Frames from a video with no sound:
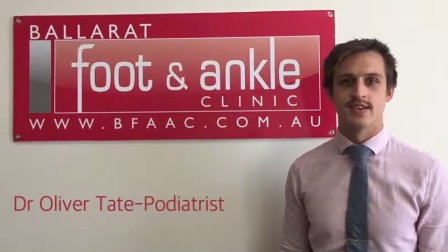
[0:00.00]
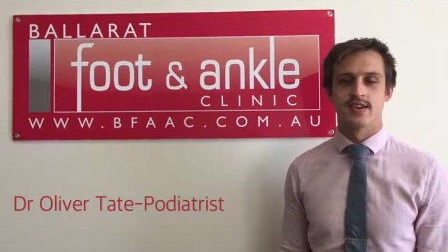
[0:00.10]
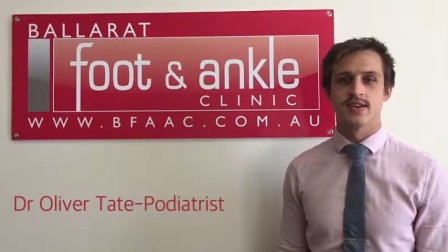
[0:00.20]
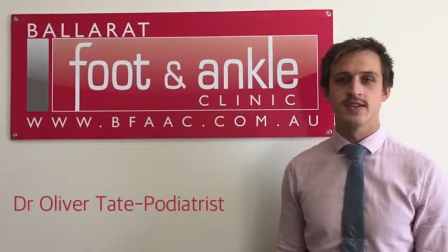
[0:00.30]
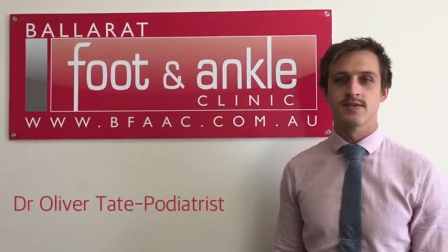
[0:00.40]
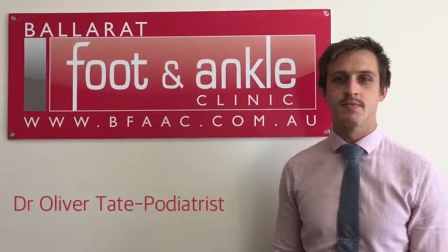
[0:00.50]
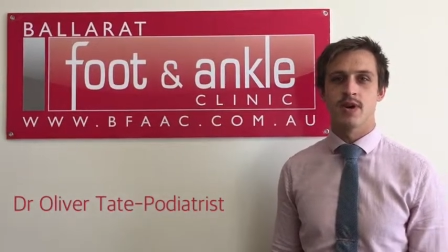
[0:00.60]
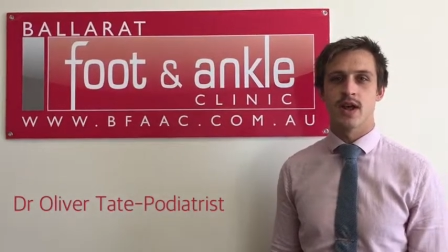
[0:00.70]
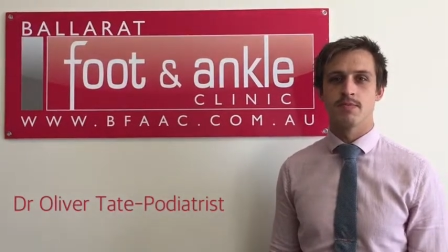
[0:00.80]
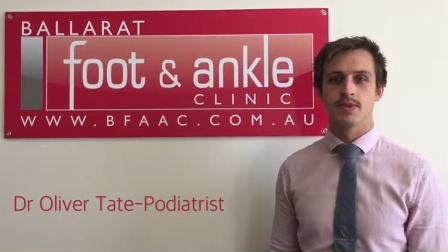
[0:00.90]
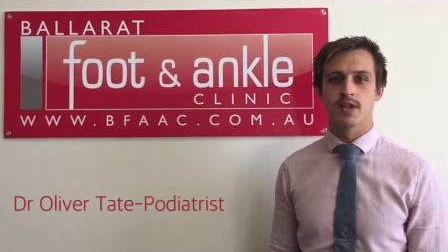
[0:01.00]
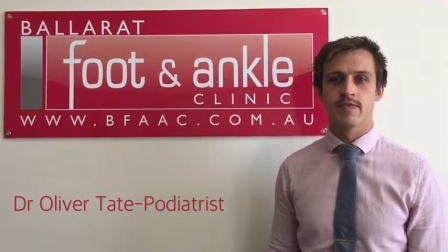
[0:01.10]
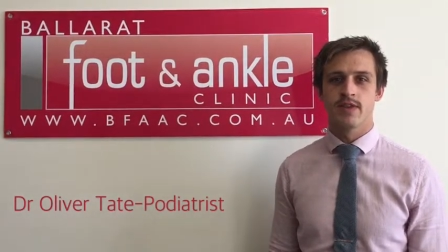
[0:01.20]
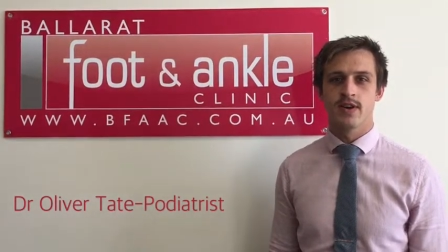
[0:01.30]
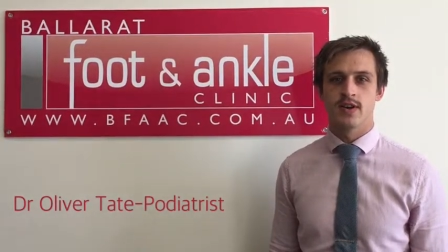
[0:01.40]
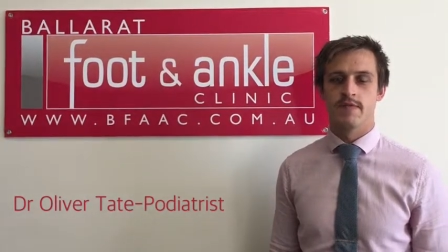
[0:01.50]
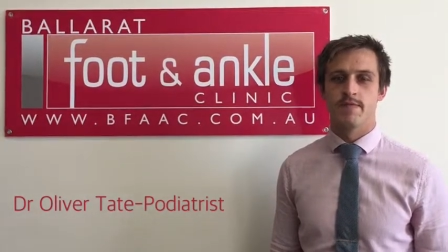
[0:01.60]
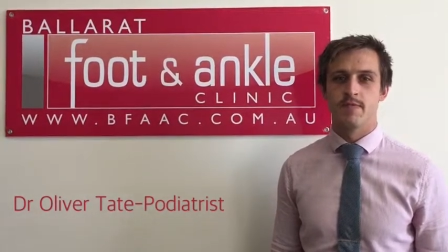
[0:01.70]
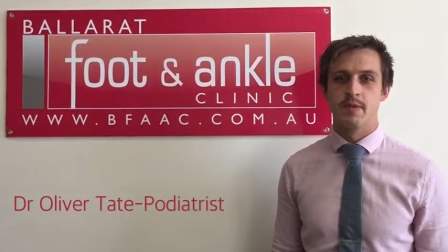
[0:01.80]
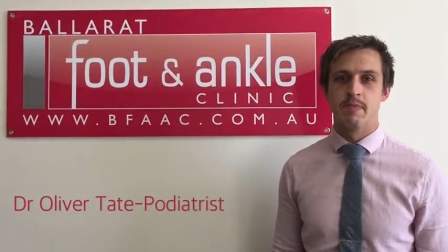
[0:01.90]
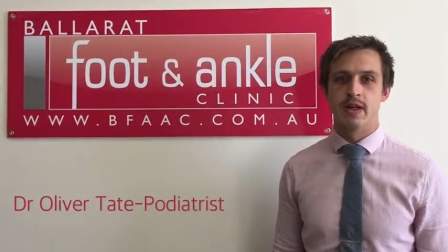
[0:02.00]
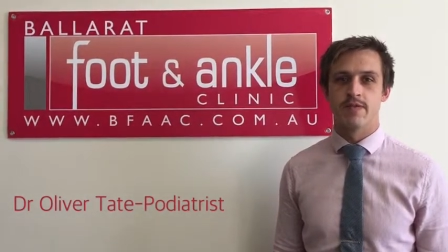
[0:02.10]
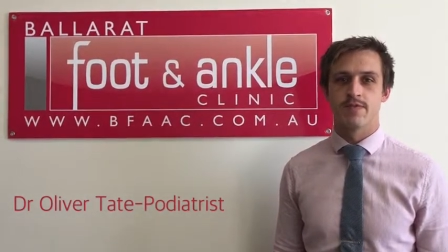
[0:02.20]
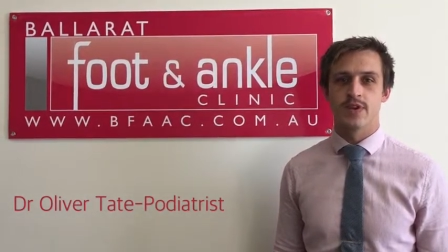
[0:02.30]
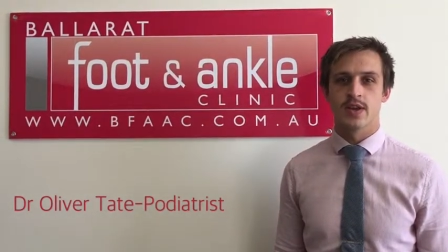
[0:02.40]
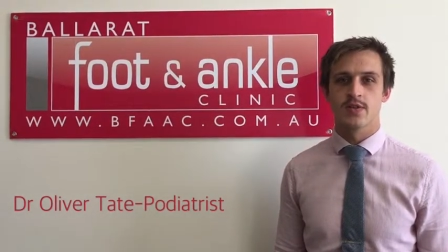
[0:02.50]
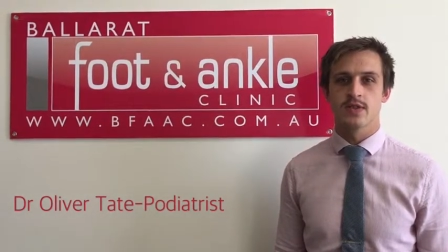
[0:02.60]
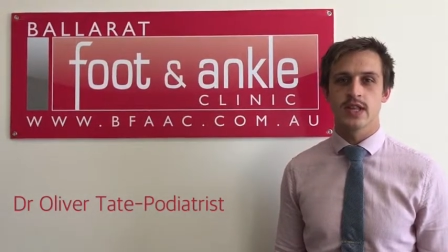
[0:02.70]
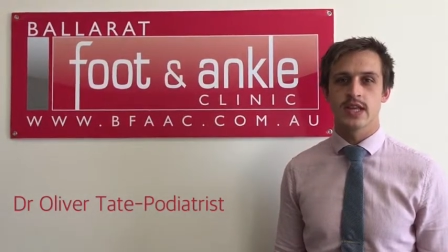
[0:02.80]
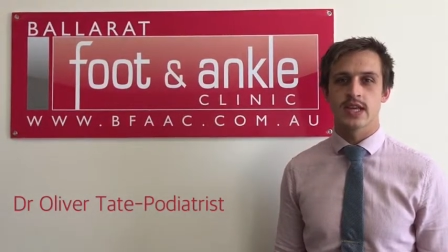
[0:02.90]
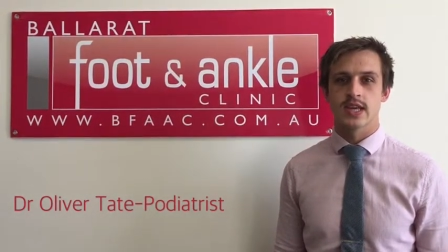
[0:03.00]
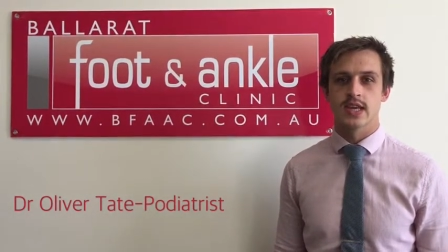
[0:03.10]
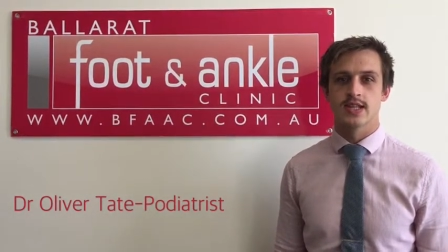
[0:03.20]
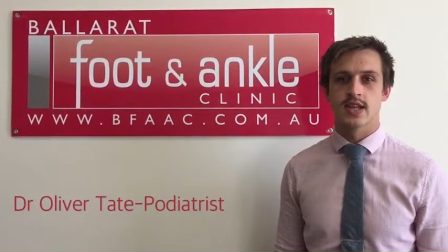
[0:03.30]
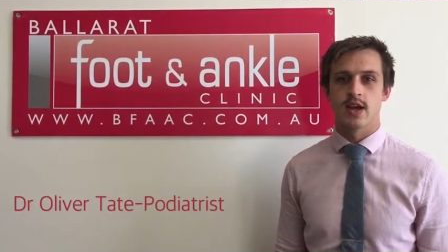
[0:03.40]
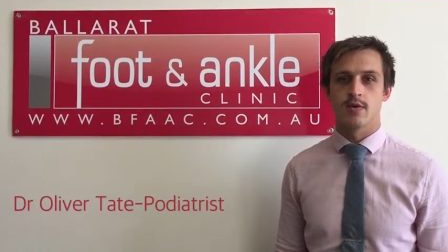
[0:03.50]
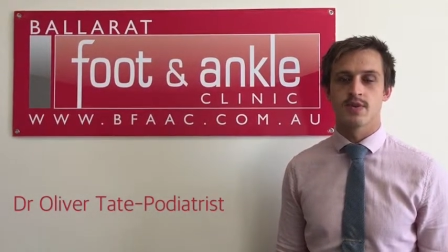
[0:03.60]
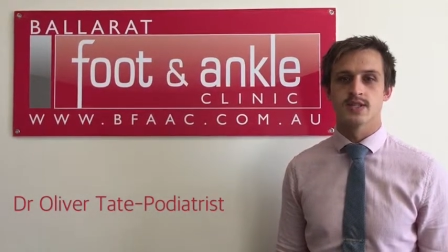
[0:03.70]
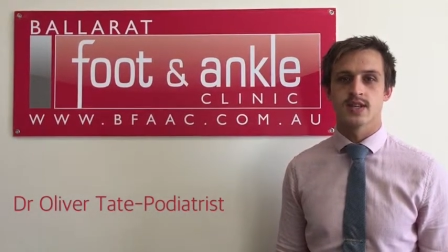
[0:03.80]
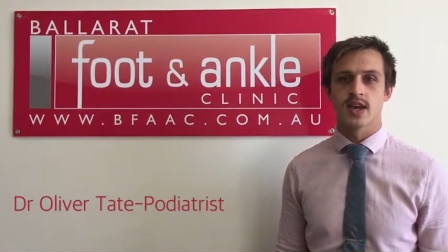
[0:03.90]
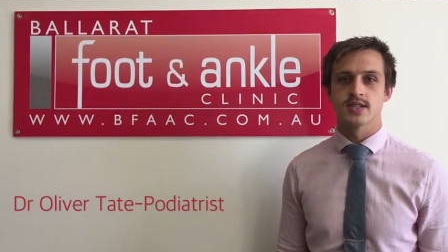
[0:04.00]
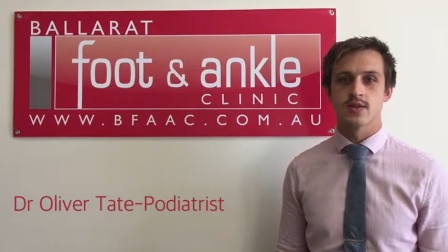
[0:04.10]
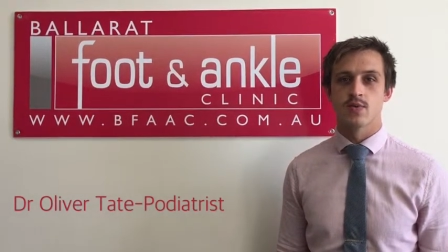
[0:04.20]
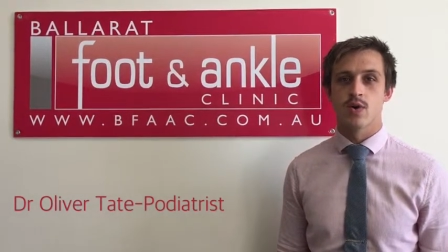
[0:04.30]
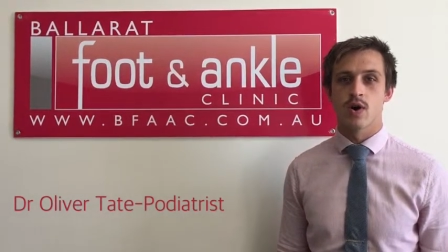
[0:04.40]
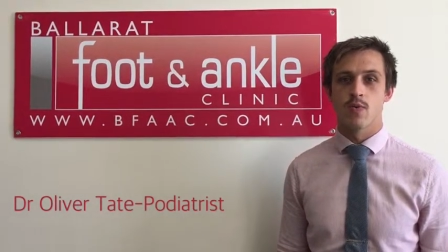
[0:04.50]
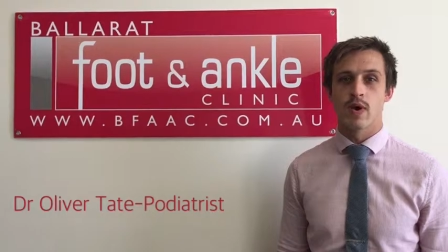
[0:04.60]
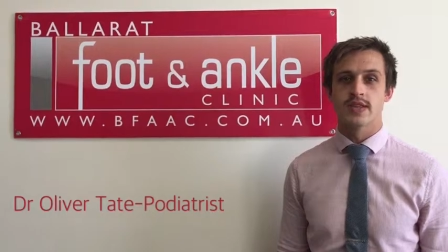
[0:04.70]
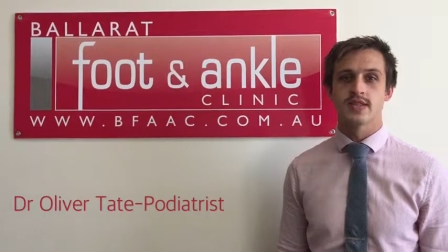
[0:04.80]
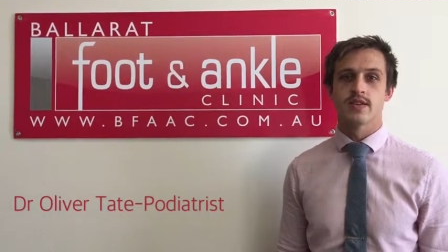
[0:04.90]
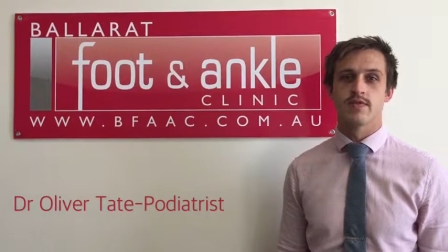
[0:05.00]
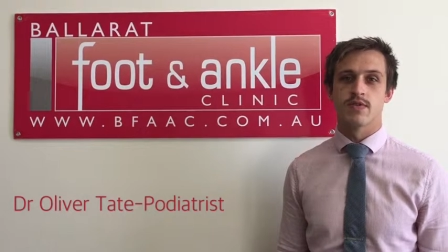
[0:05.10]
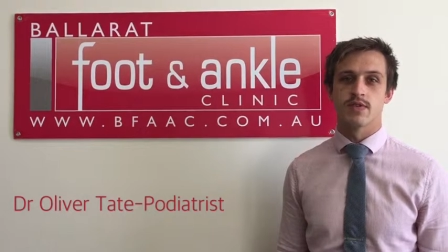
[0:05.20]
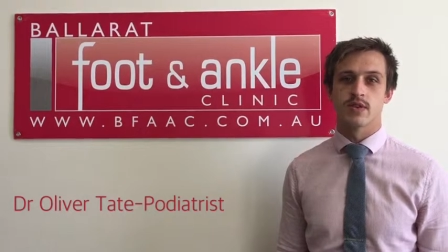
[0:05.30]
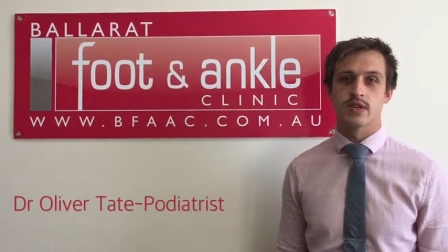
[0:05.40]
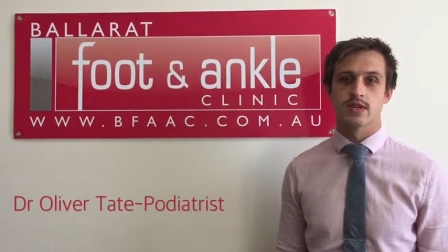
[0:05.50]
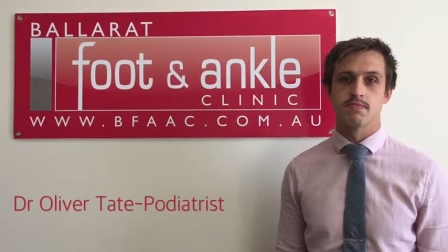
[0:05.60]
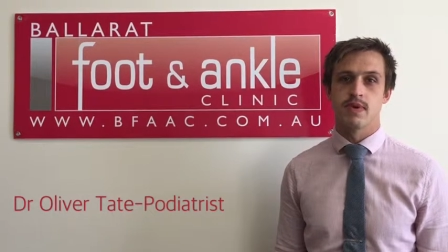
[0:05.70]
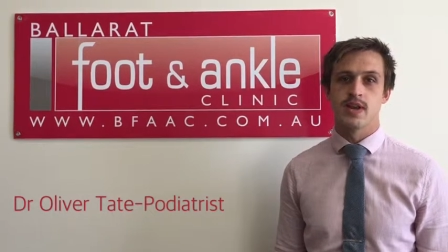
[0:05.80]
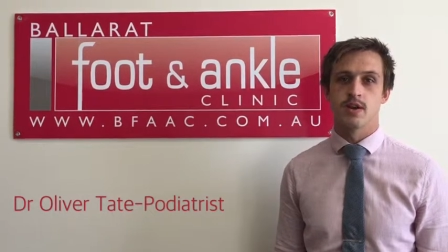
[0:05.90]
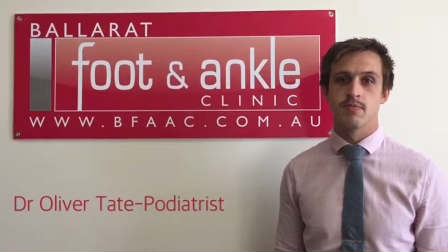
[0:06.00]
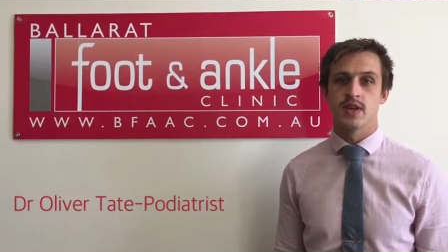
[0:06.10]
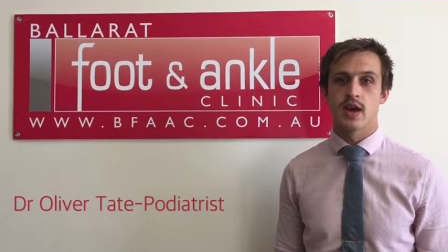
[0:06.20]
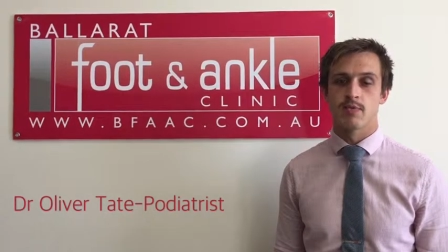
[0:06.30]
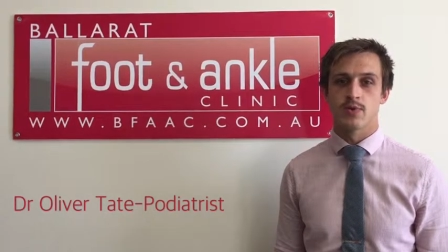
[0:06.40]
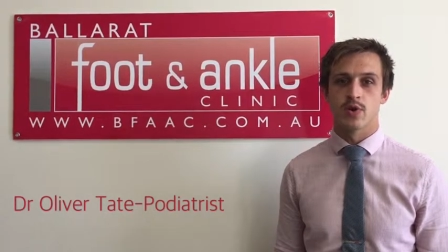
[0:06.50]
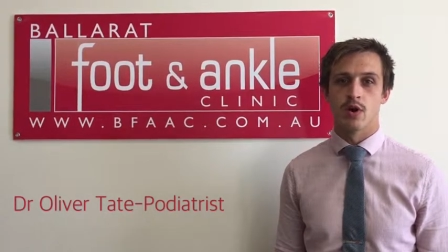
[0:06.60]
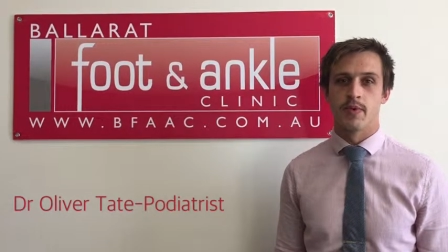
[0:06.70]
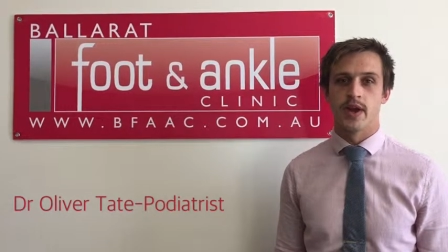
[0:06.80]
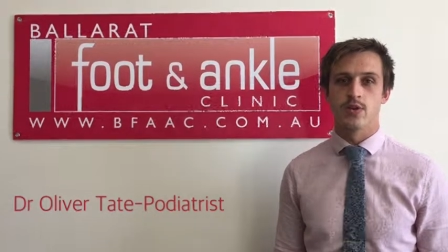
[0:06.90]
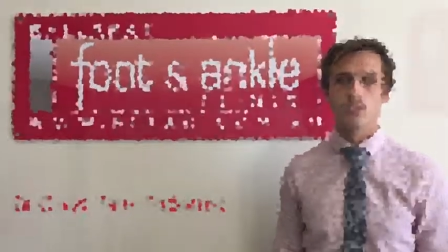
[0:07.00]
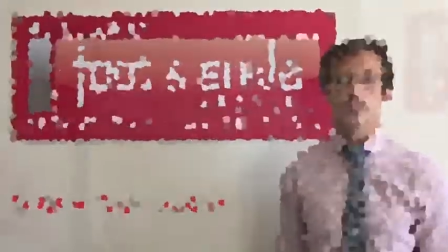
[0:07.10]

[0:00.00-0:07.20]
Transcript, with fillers: Hi guys, my name's Oliver. I'm from the Ballarat Ankle Clinic and today I'll be discussing why one set of orthotics may not be able to accommodate